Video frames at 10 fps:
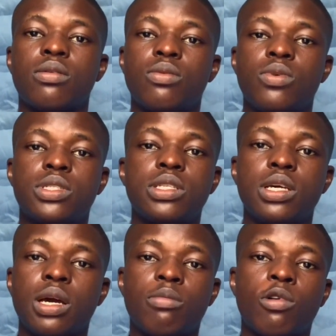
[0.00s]
With the
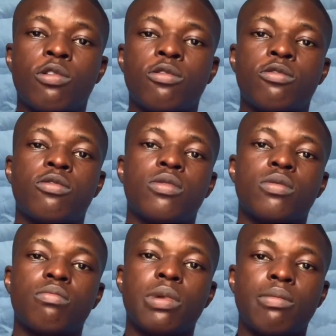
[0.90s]
help of
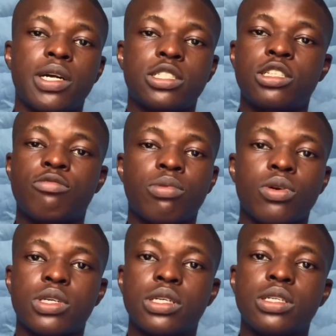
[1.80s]
membership
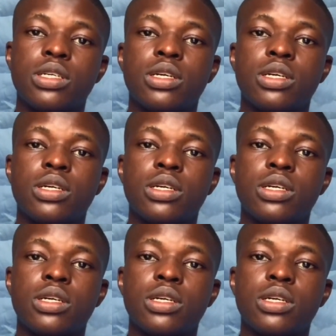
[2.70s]
plugin,